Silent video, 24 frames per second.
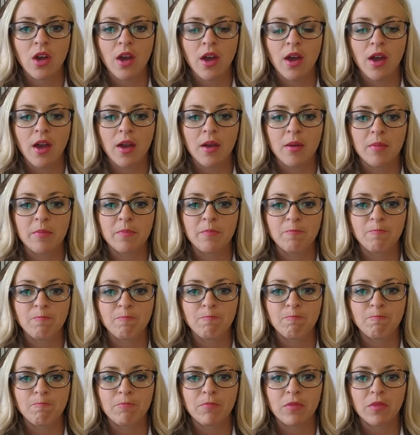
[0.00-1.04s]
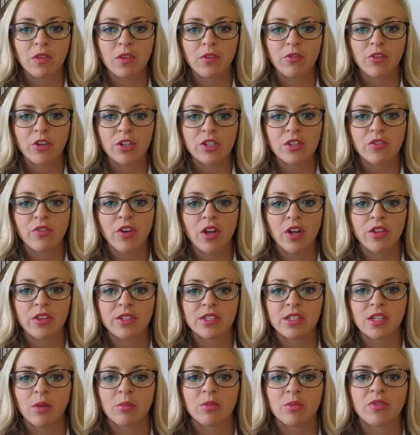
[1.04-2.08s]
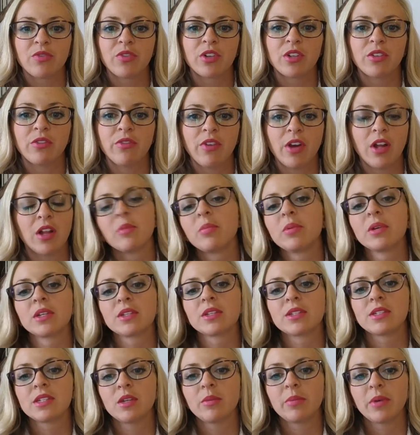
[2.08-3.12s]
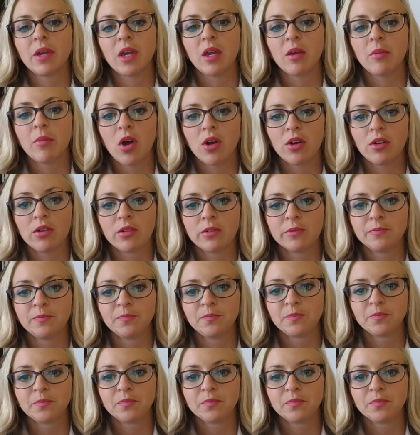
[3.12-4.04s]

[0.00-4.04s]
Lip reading: First of all, the steps for developing a CPA model.